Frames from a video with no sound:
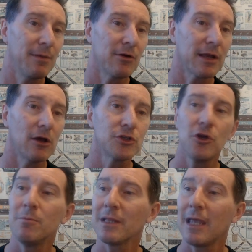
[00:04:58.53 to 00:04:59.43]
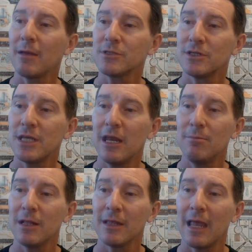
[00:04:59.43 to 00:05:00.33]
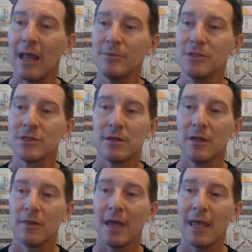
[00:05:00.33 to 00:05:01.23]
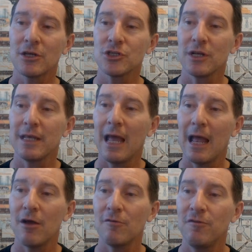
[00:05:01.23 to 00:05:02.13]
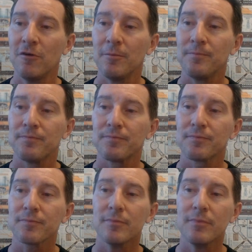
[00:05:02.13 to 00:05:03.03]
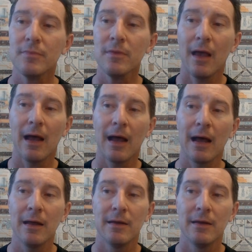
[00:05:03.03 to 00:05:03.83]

There we go. 2 milliamps and 10 milliamps they actually have, yeah,